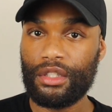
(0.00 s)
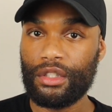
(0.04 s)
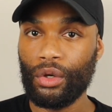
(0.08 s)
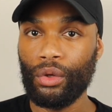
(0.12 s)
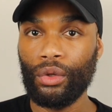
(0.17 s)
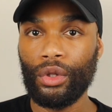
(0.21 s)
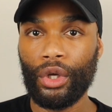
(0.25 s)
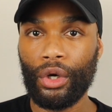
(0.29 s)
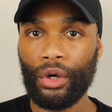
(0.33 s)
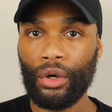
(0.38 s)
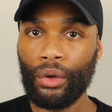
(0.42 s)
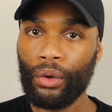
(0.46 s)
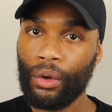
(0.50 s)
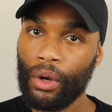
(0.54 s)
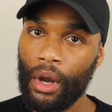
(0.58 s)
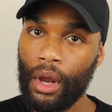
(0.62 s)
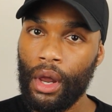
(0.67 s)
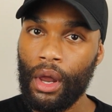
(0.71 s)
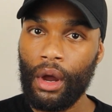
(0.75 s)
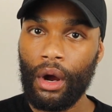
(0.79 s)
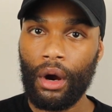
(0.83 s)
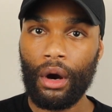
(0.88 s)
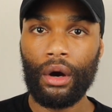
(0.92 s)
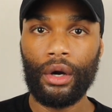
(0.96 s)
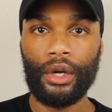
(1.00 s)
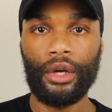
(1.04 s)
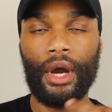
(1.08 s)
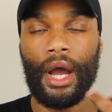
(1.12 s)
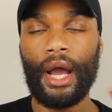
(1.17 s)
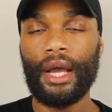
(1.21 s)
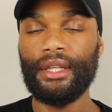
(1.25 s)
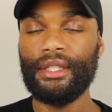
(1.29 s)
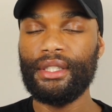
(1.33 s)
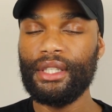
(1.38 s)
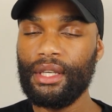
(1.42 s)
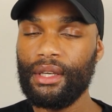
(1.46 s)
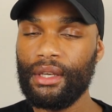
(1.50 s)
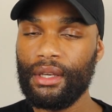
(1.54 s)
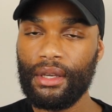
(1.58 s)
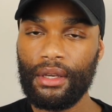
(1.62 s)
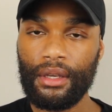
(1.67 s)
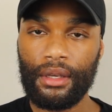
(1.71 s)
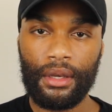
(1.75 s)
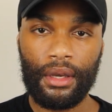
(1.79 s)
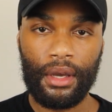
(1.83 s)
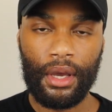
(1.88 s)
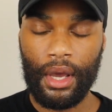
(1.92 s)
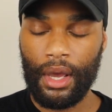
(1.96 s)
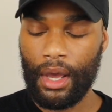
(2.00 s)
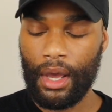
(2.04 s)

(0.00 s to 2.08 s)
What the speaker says: solo or your ID,